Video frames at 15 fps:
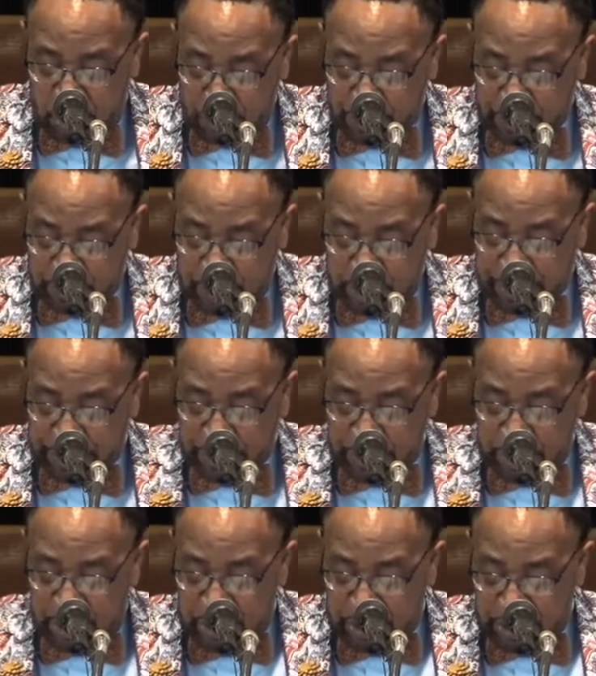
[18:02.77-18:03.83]
helps us
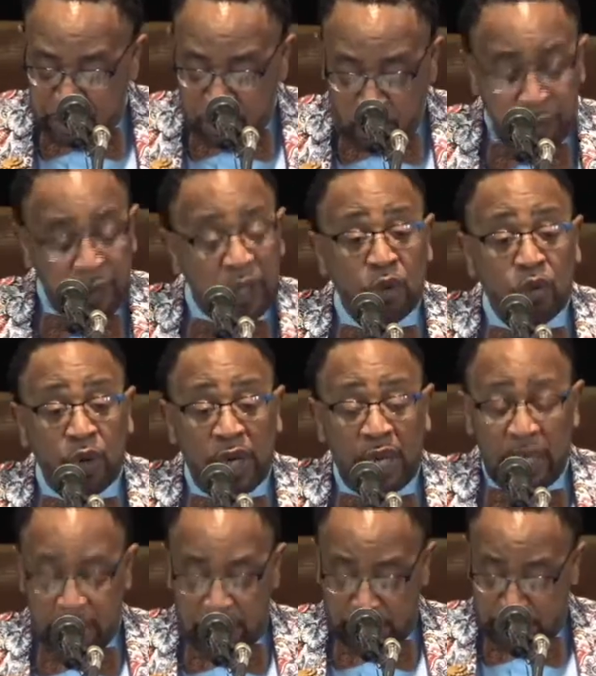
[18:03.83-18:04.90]
in so many
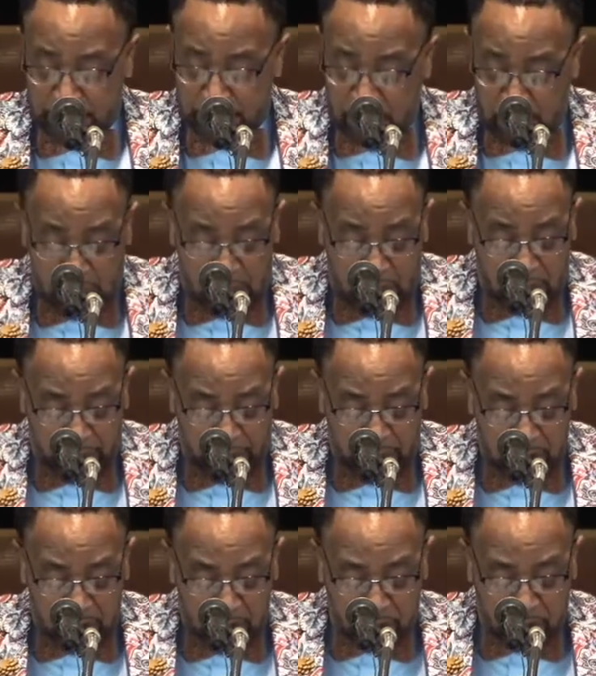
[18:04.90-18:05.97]
ways.
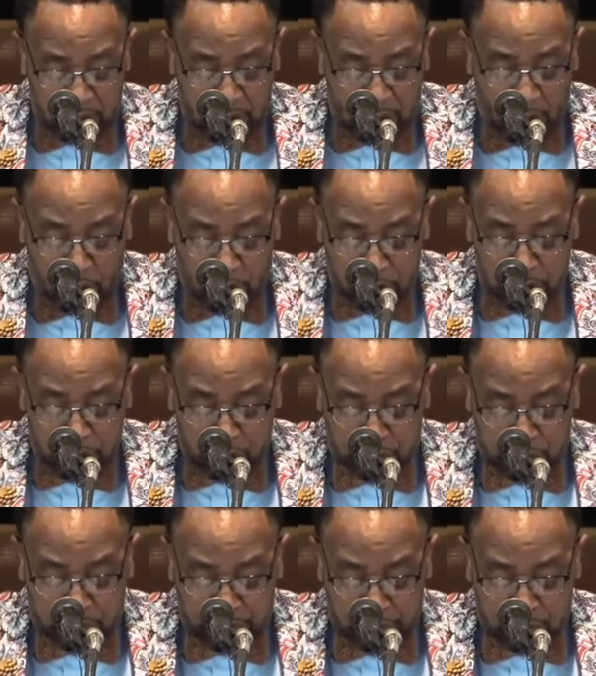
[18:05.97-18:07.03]
Amen. You can also
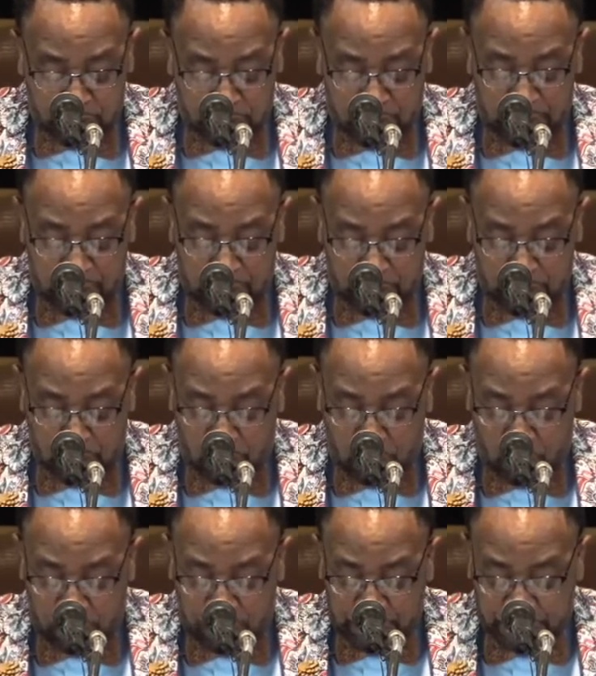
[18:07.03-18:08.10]
demonstrate to the
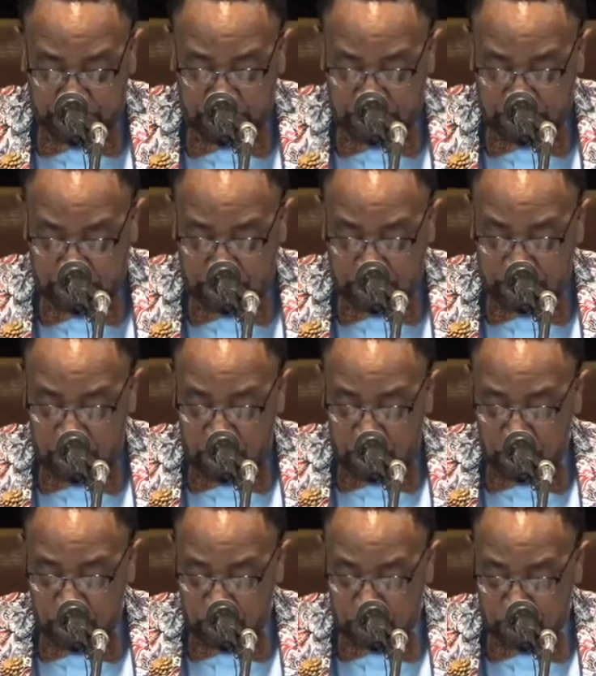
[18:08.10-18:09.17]
Lord Jesus
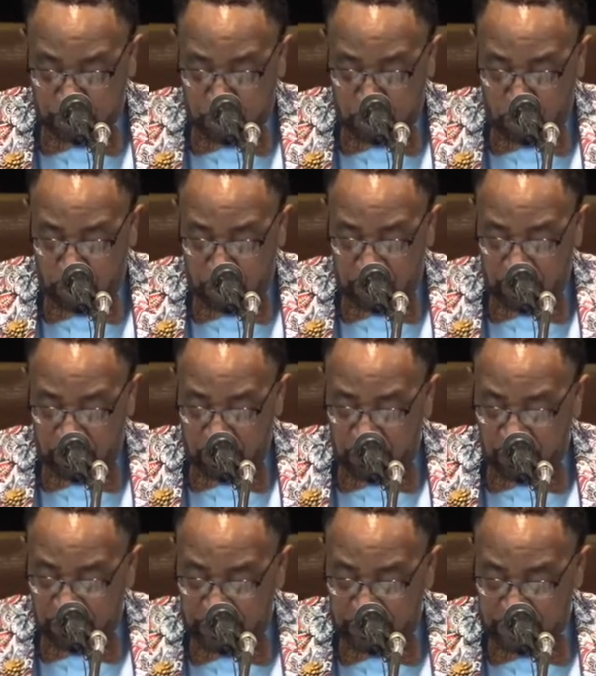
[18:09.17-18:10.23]
your support
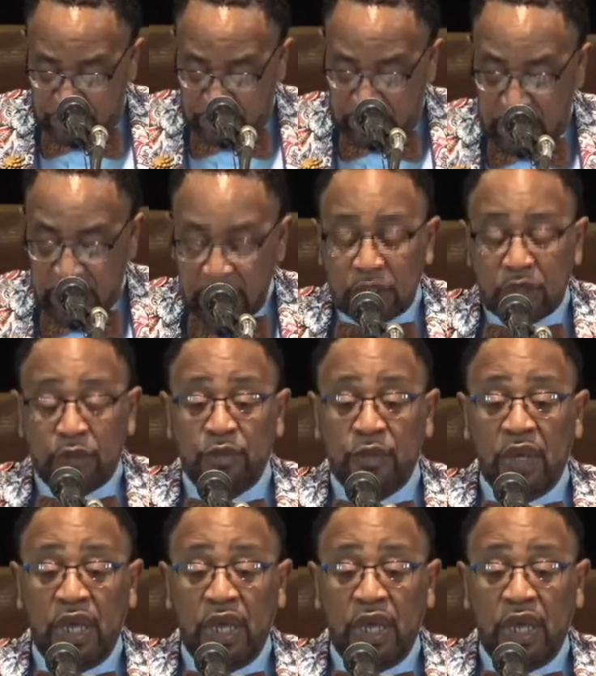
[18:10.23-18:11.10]
for his kingdom